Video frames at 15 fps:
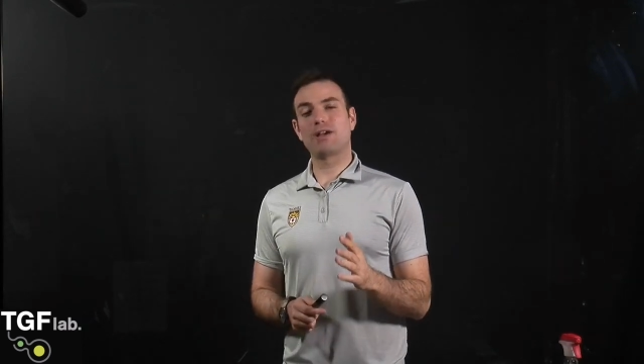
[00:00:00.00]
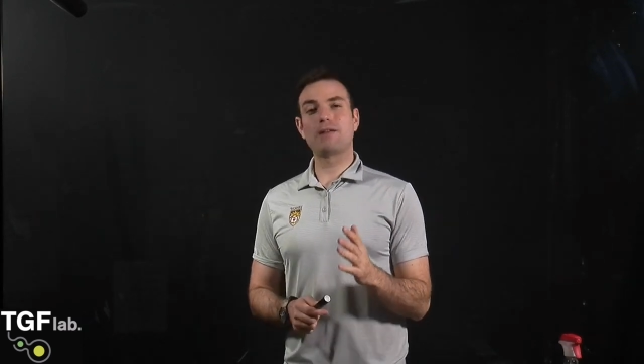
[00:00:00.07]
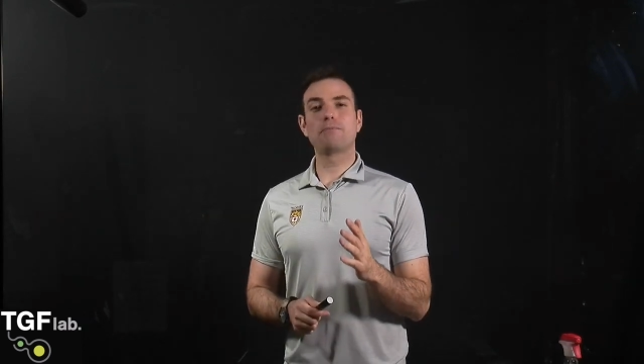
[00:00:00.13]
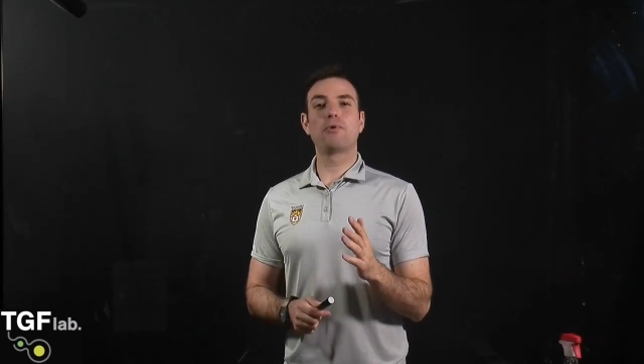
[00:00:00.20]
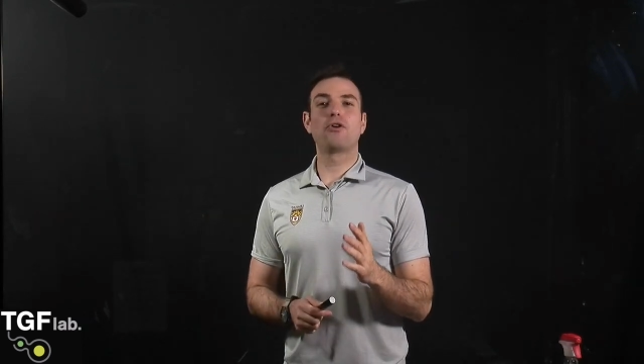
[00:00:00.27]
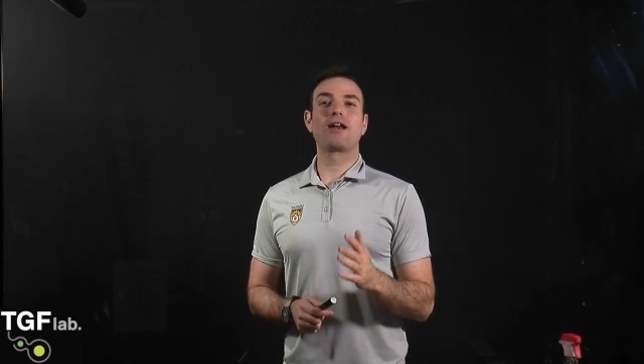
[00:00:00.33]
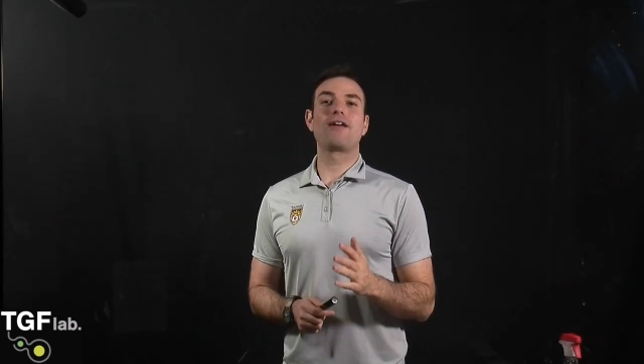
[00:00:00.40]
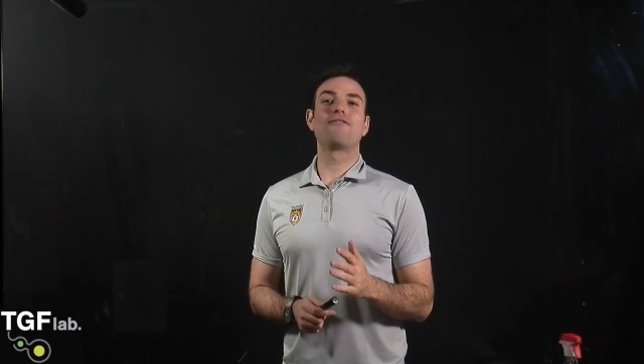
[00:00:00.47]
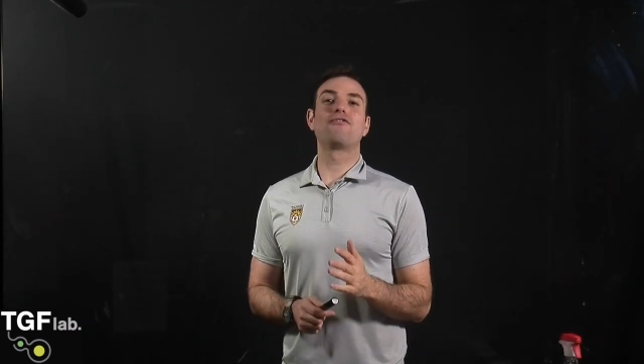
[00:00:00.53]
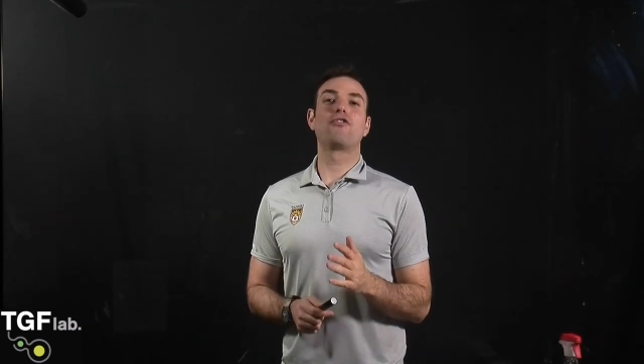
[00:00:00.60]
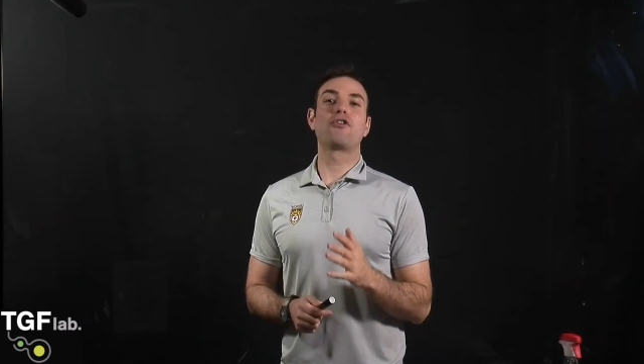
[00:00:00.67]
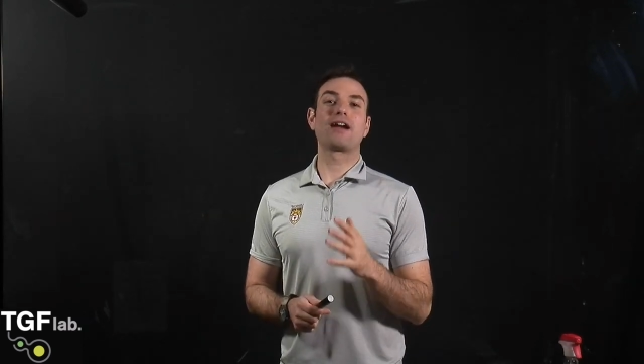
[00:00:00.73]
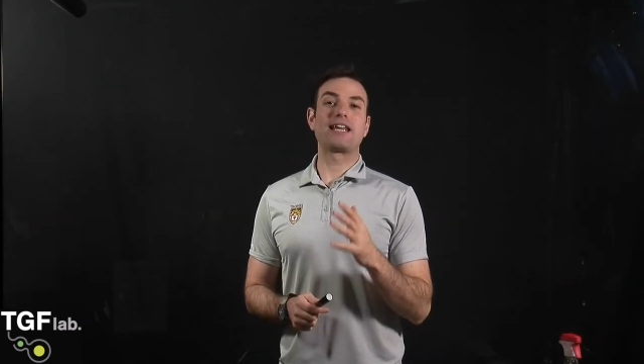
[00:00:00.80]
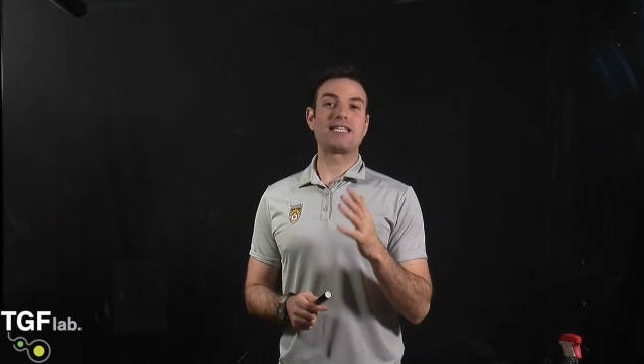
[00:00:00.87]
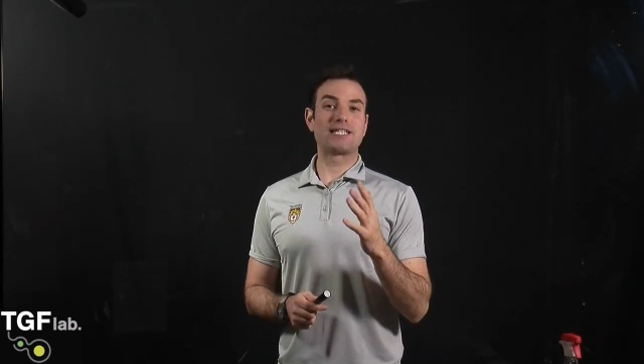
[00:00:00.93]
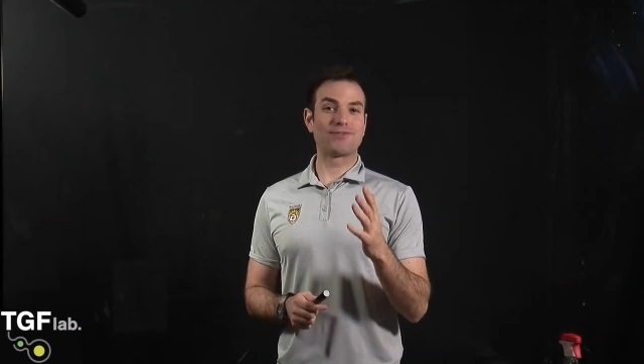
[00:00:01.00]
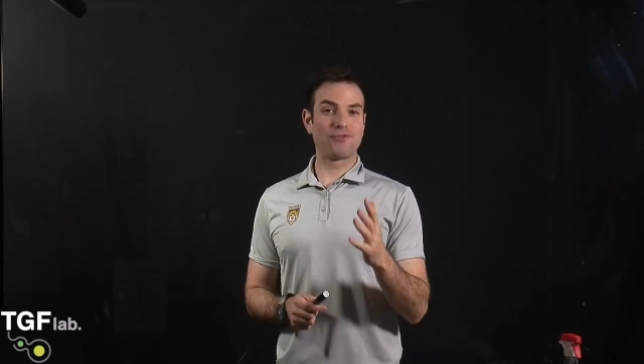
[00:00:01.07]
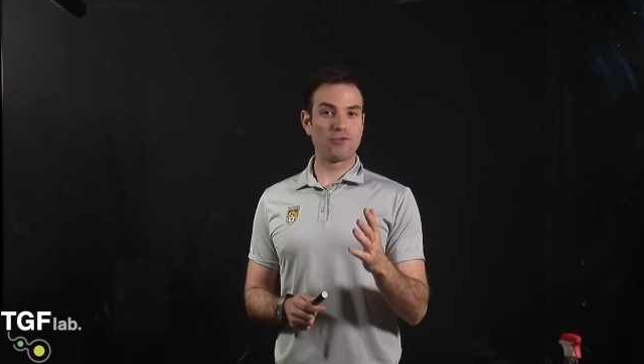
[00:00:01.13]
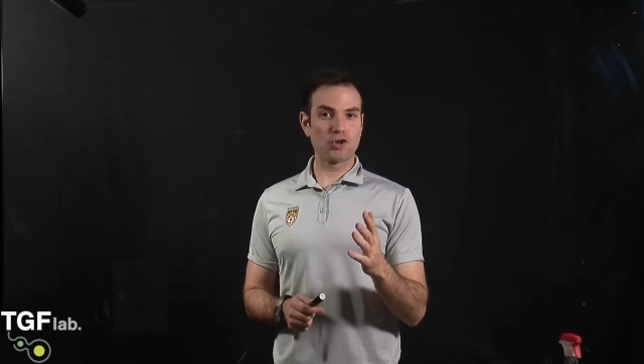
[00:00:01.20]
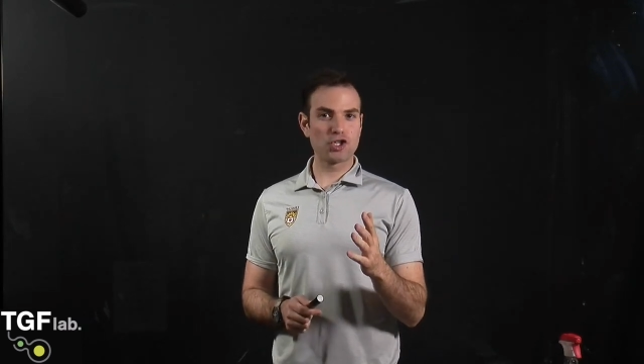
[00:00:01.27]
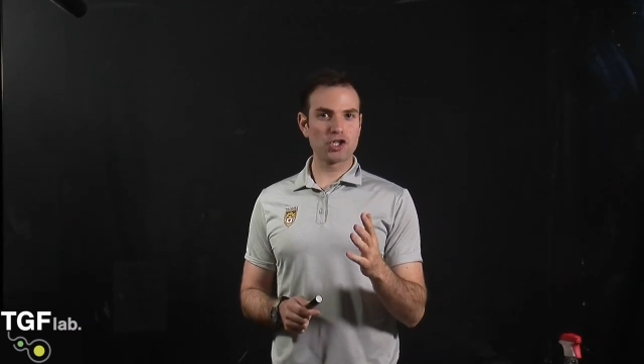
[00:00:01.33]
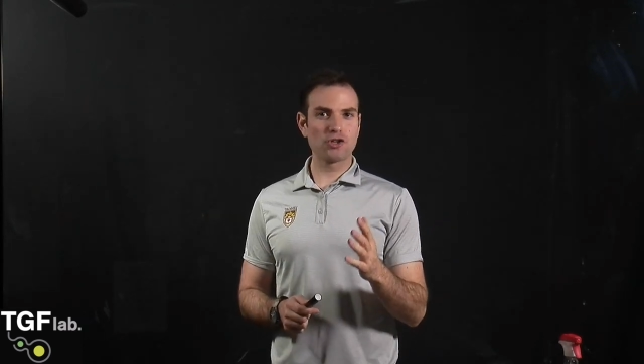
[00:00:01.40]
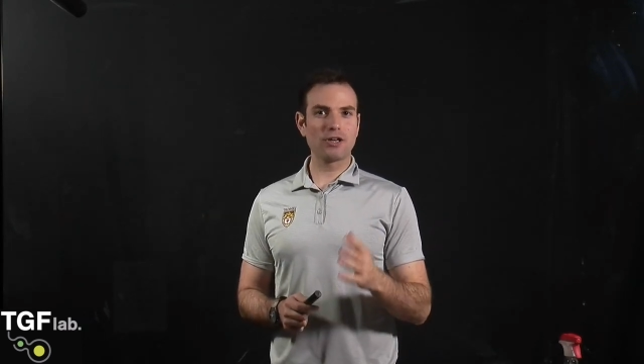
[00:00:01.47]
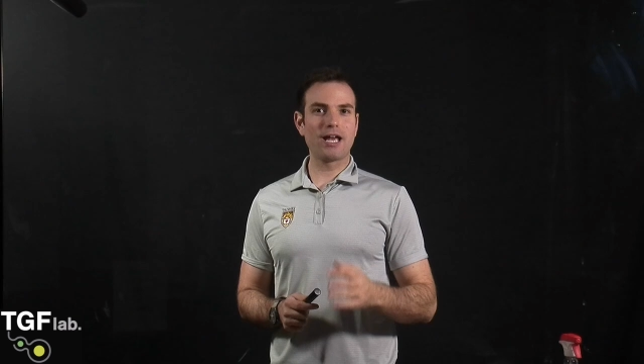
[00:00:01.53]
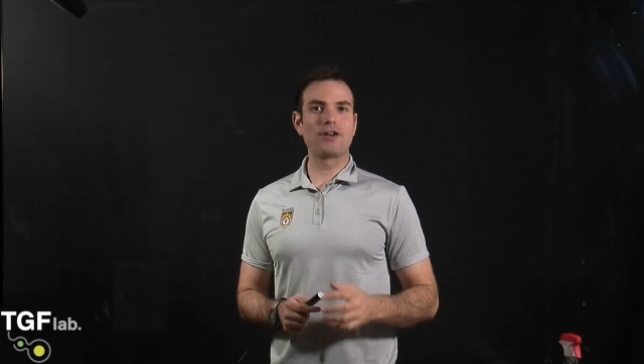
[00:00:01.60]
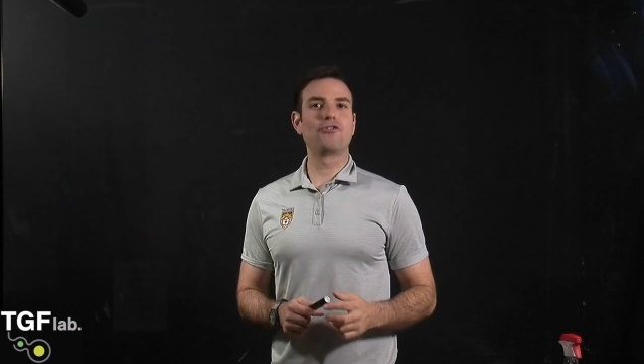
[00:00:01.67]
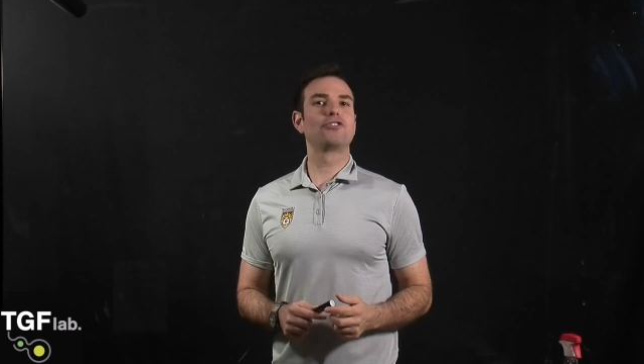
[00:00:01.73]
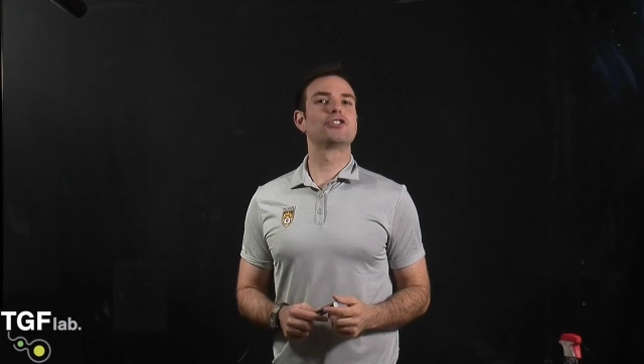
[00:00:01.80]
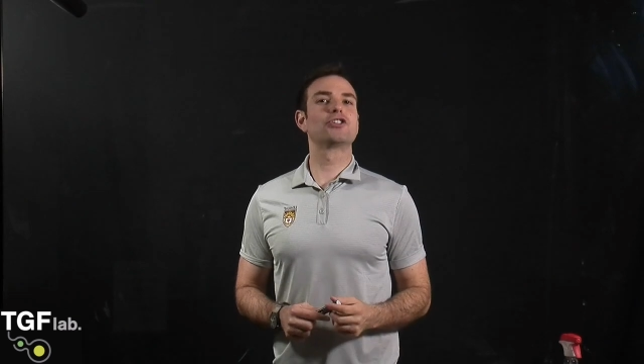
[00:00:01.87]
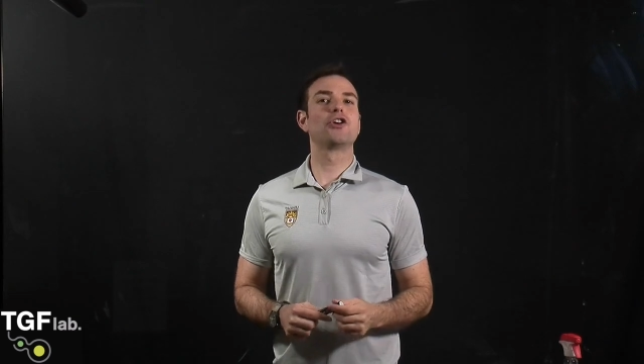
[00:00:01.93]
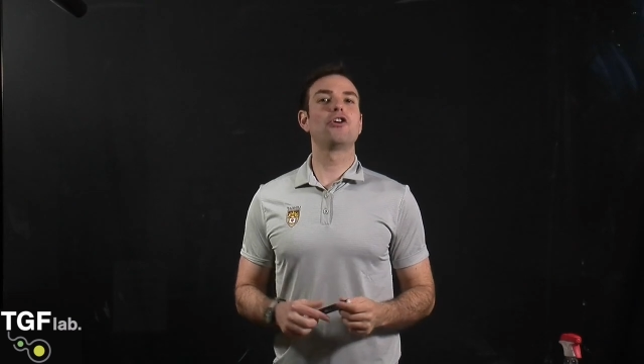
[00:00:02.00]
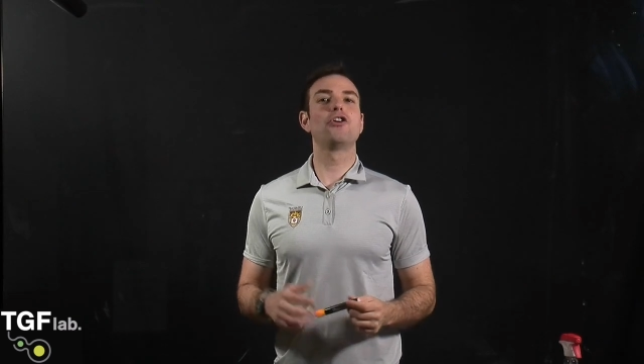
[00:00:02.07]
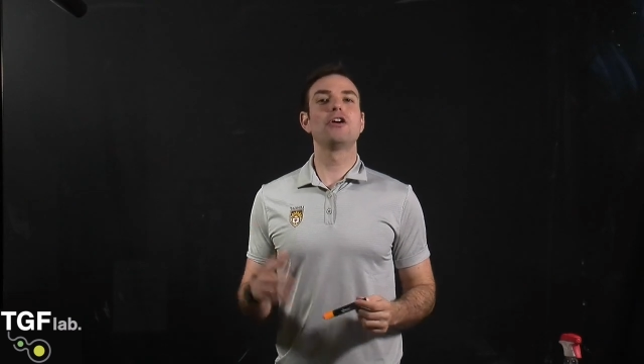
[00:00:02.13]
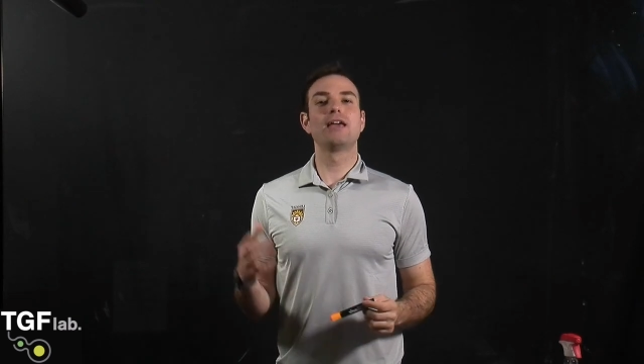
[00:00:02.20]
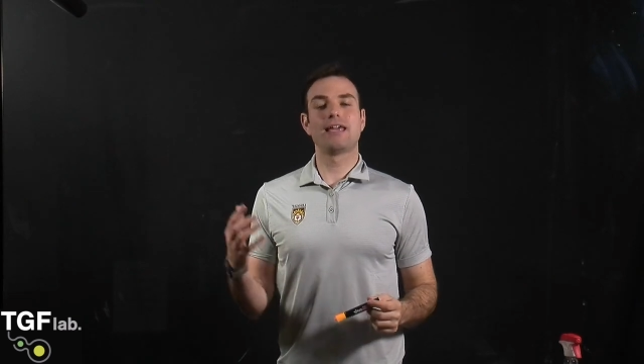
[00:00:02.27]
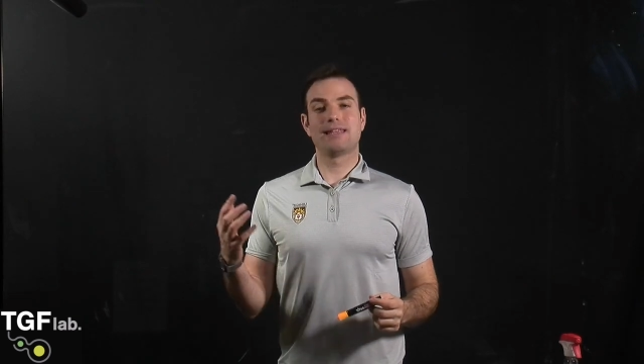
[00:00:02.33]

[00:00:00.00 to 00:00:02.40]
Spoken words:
important for its function and also